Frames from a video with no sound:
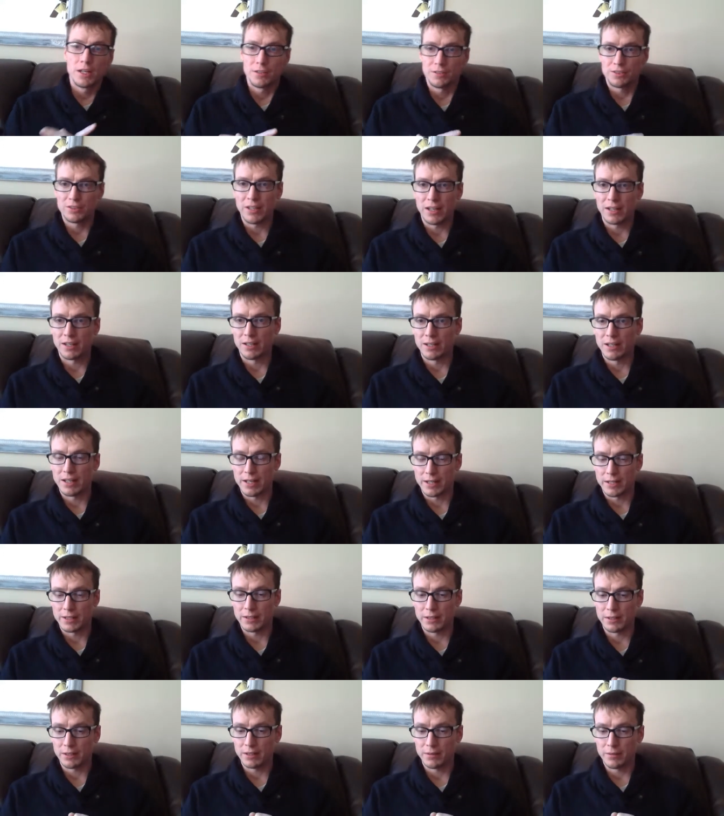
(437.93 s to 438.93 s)

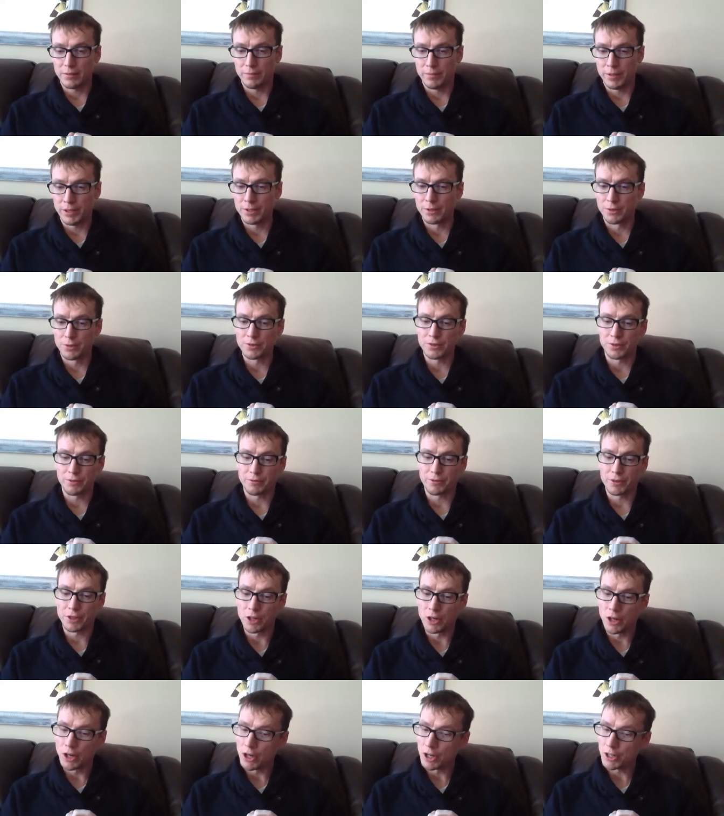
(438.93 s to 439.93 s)
satellite beetles have
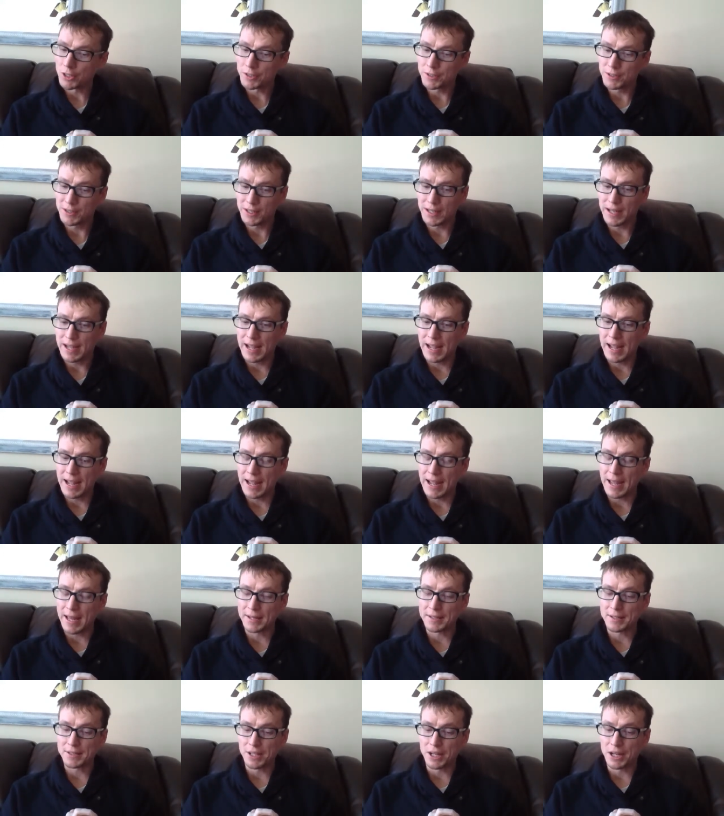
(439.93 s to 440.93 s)
gone,
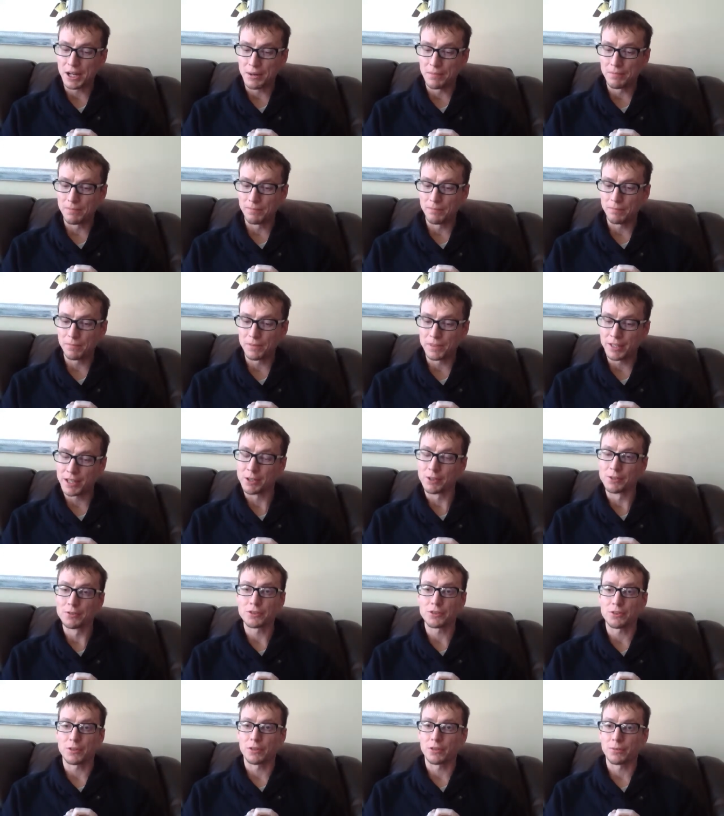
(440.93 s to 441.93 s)
and they'll
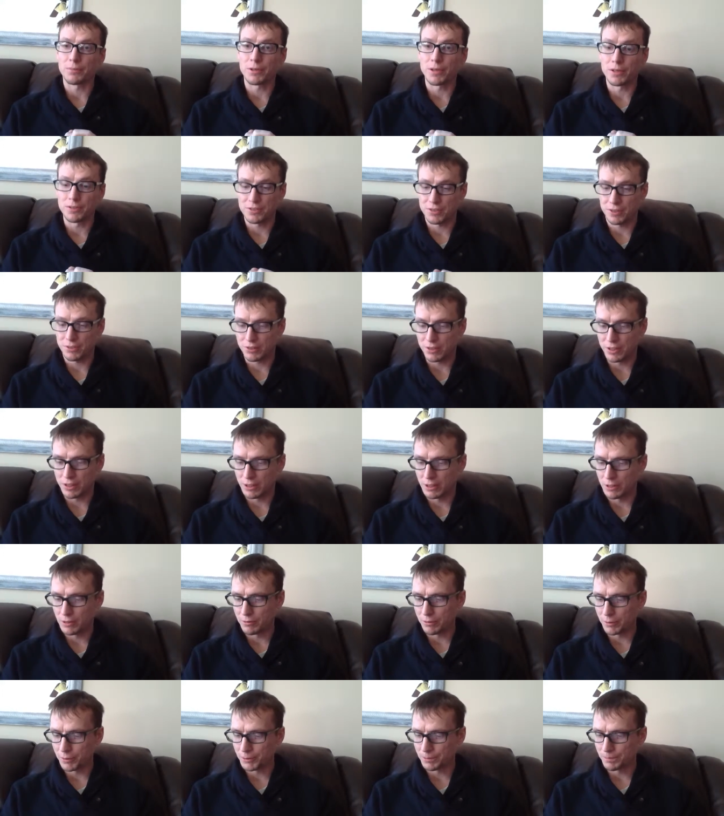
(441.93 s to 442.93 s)
start the process all
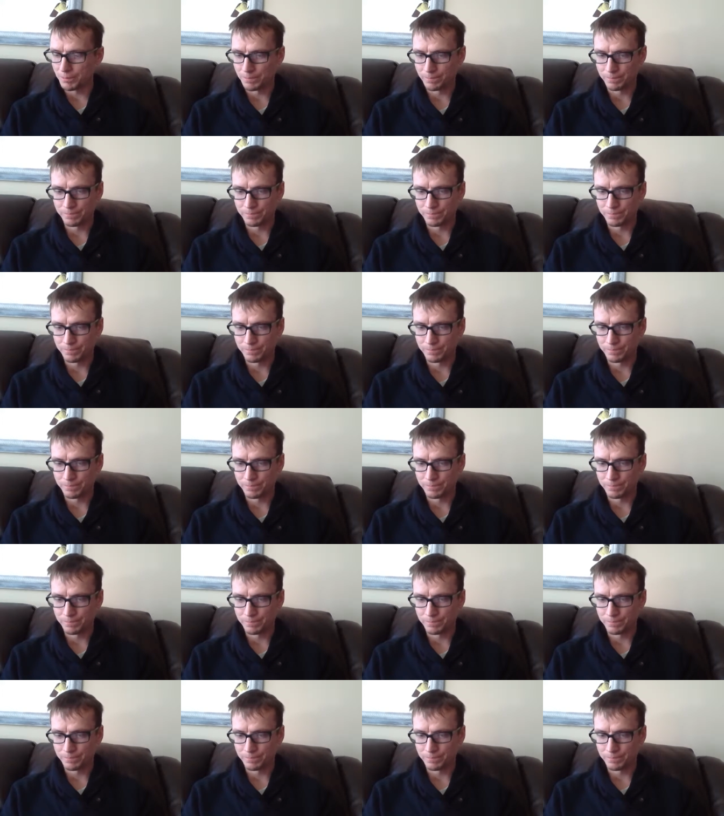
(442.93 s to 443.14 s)
over.